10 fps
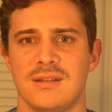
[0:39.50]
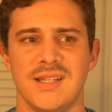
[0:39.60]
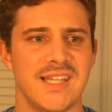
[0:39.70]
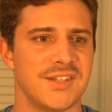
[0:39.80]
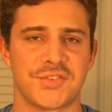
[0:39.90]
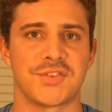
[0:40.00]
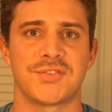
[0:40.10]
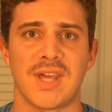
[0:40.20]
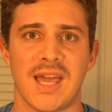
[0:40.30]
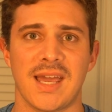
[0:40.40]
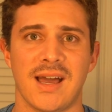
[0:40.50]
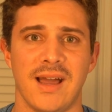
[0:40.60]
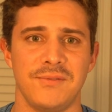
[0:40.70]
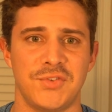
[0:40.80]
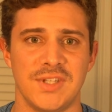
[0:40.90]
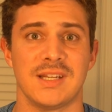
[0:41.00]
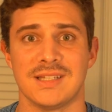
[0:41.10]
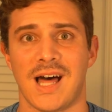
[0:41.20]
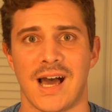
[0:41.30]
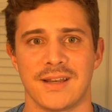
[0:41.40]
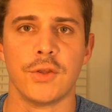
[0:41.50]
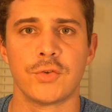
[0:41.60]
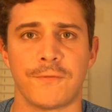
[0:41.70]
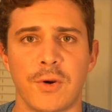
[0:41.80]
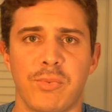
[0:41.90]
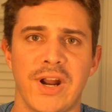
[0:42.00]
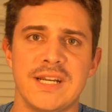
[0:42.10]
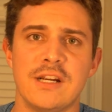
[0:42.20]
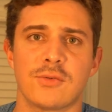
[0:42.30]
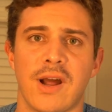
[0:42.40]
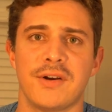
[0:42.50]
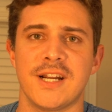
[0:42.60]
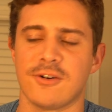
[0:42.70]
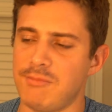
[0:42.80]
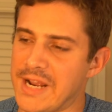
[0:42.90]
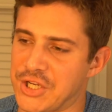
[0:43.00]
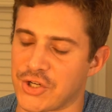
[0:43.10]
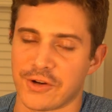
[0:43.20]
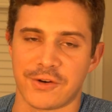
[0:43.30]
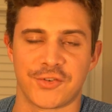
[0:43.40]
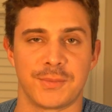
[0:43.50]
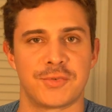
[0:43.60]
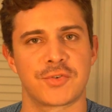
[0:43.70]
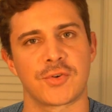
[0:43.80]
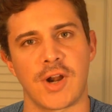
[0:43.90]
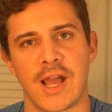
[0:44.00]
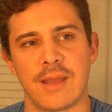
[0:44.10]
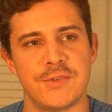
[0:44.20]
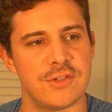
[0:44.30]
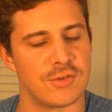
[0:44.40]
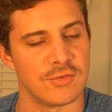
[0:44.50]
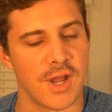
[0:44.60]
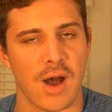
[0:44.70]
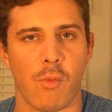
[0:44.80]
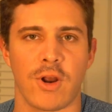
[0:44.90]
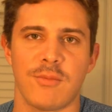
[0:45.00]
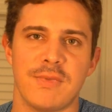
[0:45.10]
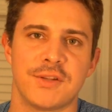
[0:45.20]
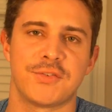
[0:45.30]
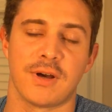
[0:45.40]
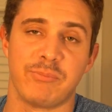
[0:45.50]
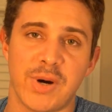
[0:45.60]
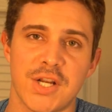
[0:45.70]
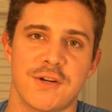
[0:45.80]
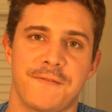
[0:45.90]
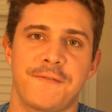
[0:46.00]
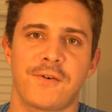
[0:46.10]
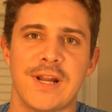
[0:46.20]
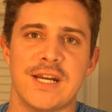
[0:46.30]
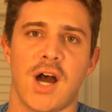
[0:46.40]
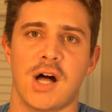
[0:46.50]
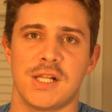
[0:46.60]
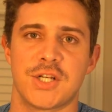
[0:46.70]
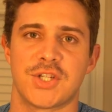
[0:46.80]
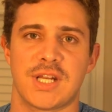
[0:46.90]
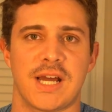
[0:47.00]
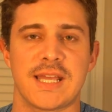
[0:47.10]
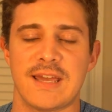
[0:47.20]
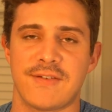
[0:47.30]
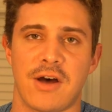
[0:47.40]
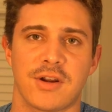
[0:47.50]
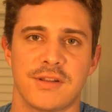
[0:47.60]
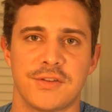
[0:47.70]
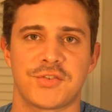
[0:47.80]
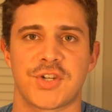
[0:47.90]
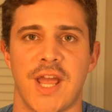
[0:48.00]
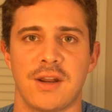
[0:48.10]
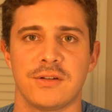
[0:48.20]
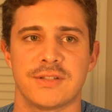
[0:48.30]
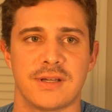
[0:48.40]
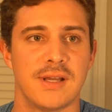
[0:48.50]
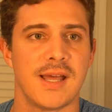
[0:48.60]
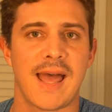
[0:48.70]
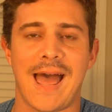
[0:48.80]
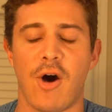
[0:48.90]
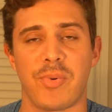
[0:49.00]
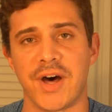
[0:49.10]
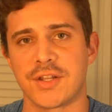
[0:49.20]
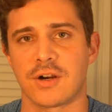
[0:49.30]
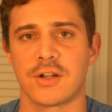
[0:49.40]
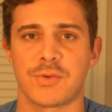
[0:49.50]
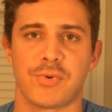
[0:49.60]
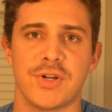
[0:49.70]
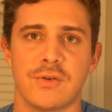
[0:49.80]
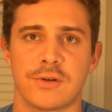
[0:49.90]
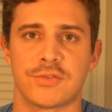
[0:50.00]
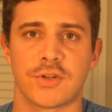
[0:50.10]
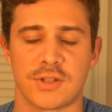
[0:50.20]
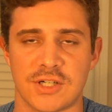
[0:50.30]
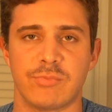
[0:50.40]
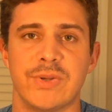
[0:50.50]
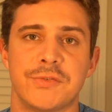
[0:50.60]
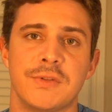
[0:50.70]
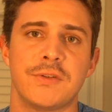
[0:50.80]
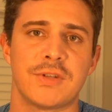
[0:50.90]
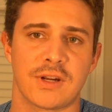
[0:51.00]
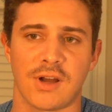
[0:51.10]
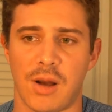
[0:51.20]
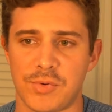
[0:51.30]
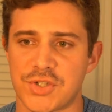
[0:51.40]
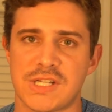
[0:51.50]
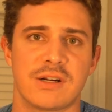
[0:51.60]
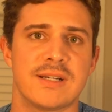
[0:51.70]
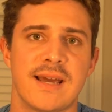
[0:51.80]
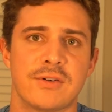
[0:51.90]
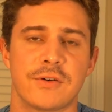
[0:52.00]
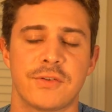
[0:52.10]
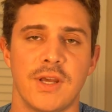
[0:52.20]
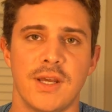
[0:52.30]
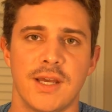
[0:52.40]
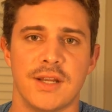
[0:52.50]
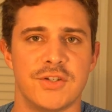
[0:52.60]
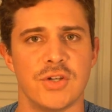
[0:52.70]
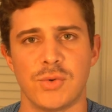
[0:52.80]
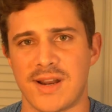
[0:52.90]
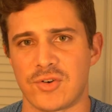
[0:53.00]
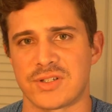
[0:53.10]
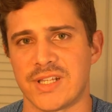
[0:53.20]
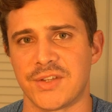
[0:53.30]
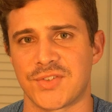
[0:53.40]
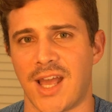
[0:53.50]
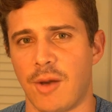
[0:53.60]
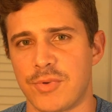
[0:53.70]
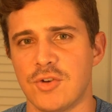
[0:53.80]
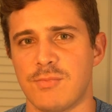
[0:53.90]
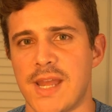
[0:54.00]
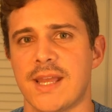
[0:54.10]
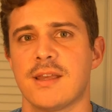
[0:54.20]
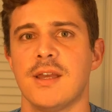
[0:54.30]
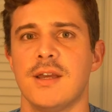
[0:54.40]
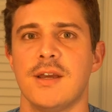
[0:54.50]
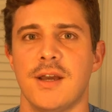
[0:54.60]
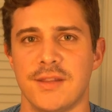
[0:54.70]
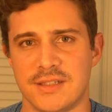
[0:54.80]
and needless to say, I've seen a lot. So if you're brand new around here, make sure you're subscribed. You do not want to miss a bunch of free knowledge that I give out on this channel to help other entrepreneurs start their business and accomplish their endeavors and do whatever it takes to help you make the